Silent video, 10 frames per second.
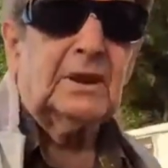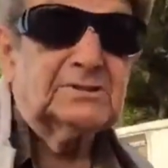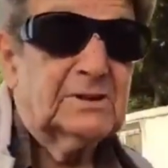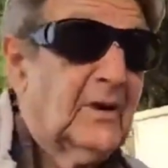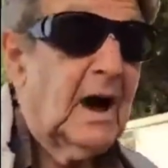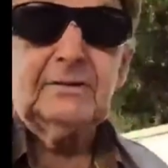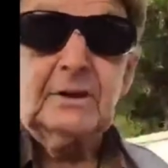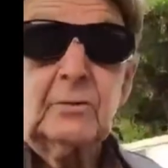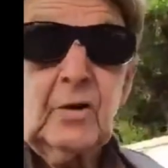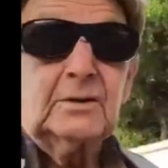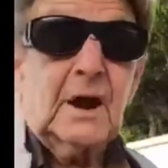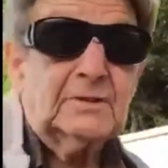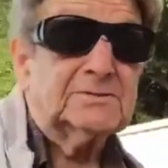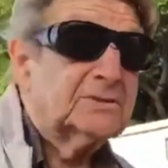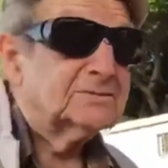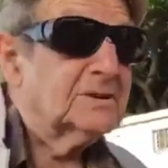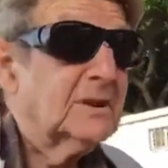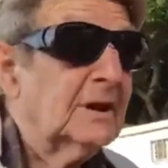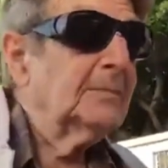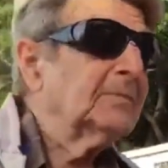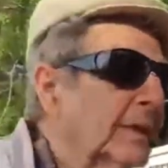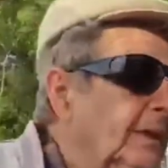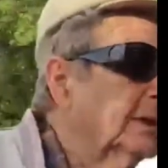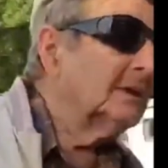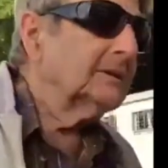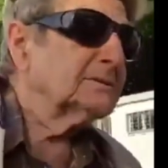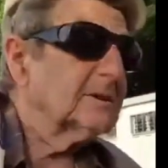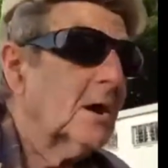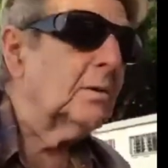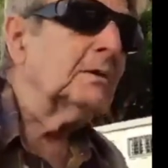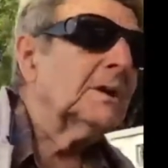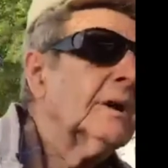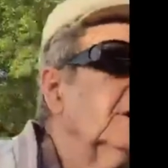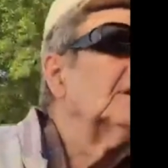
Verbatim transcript: luck they survive, and they're all youngsters. So